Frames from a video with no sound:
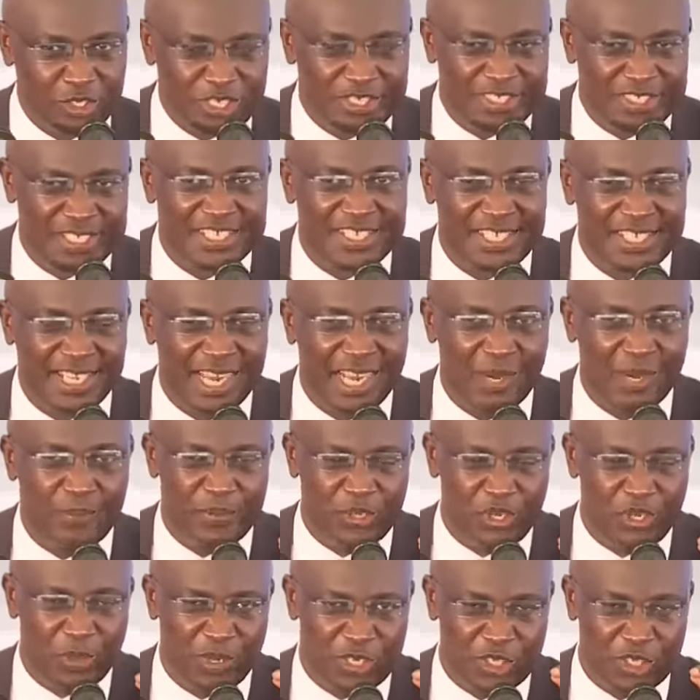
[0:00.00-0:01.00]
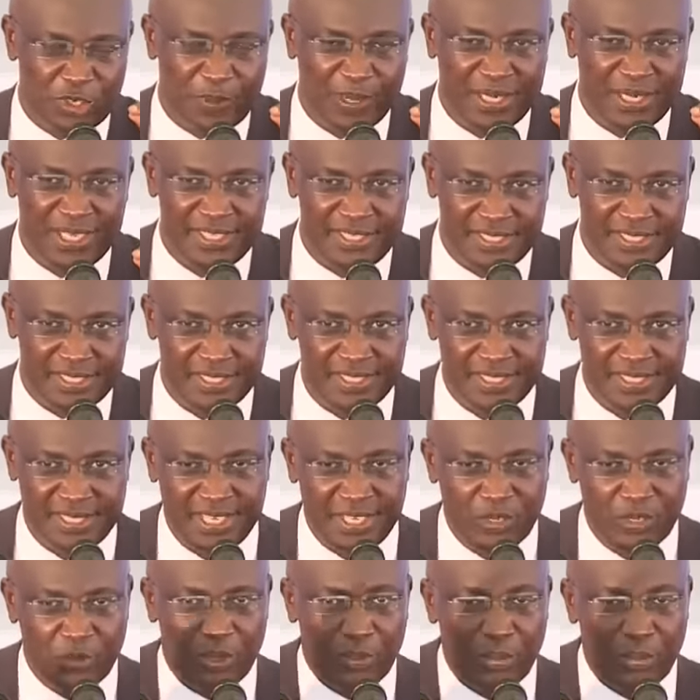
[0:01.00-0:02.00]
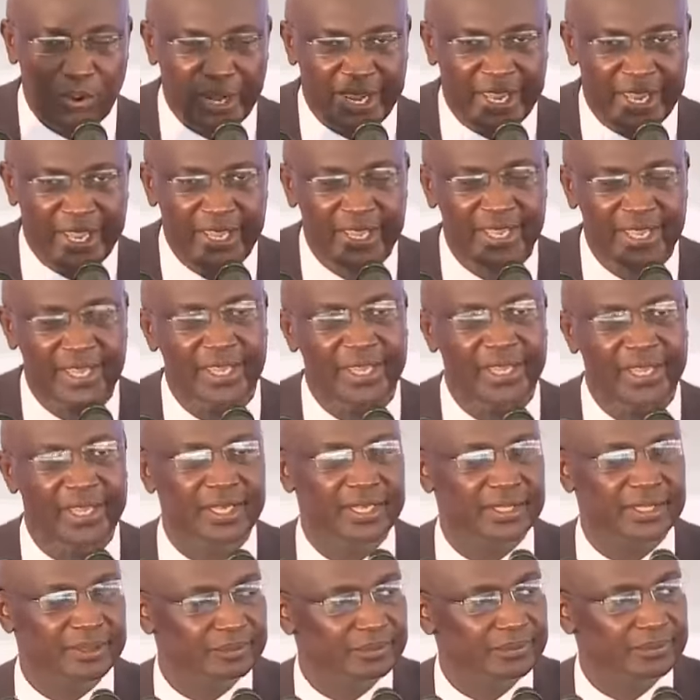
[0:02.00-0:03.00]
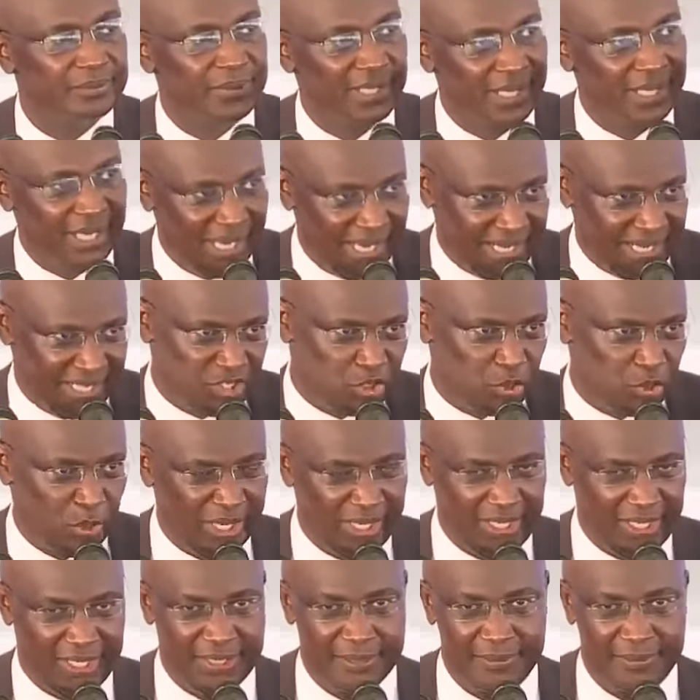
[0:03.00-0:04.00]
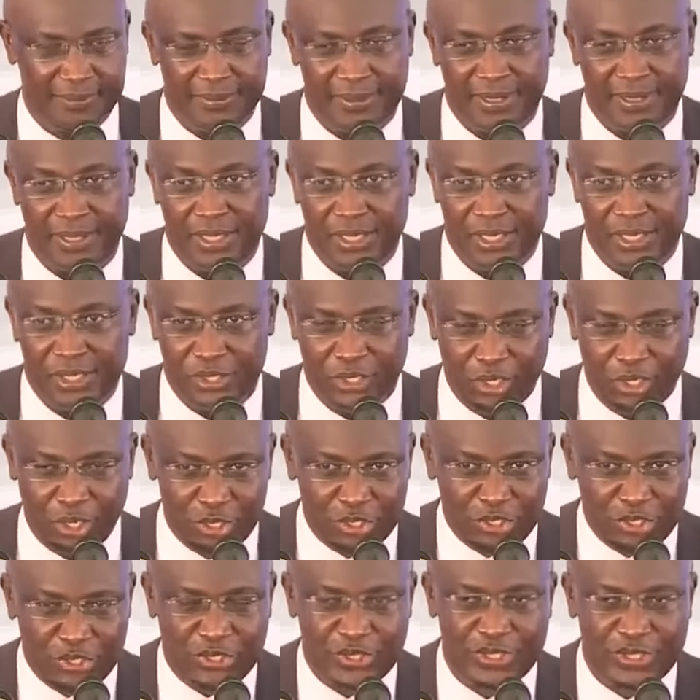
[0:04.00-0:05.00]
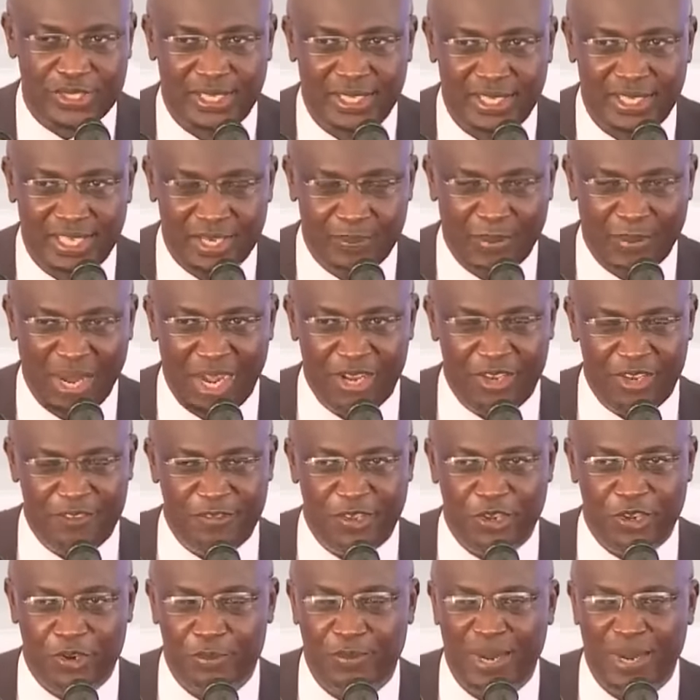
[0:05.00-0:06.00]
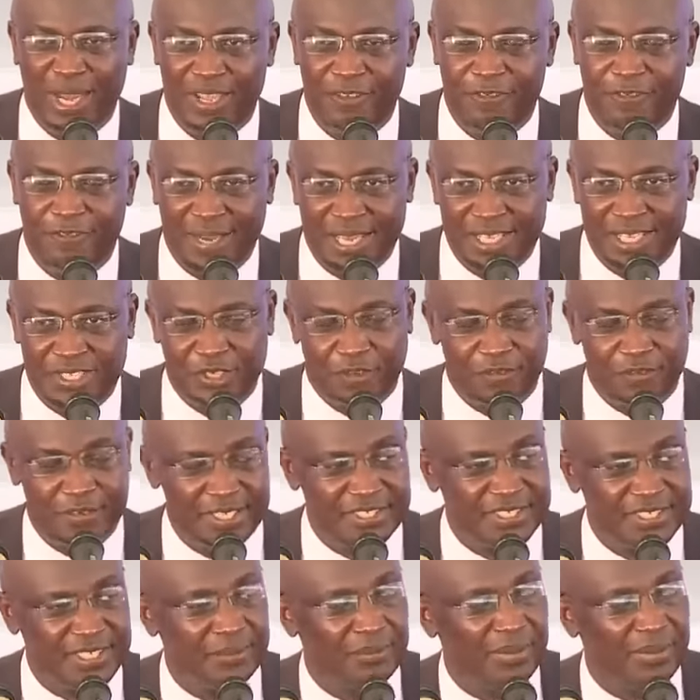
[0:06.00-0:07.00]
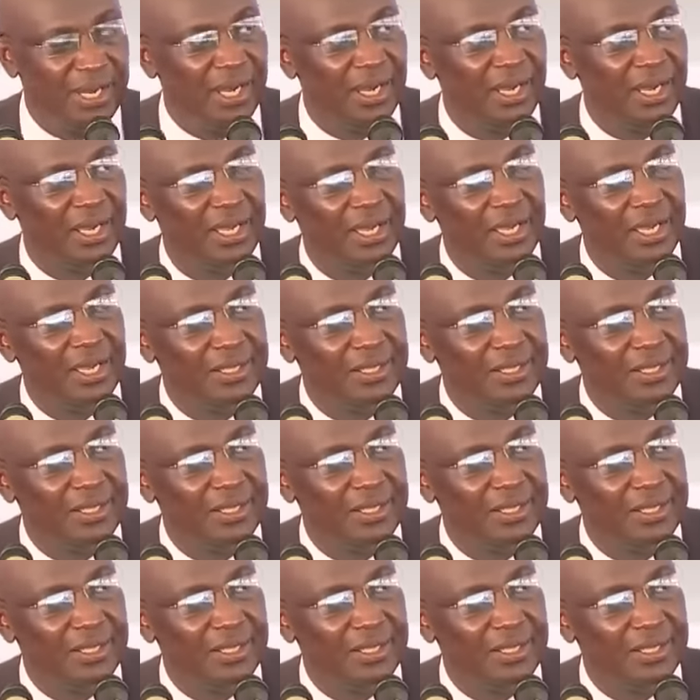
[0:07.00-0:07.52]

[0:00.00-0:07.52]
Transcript: also setting up new municipalities in Webuye and Chwele. Those, in my view, by 1st of December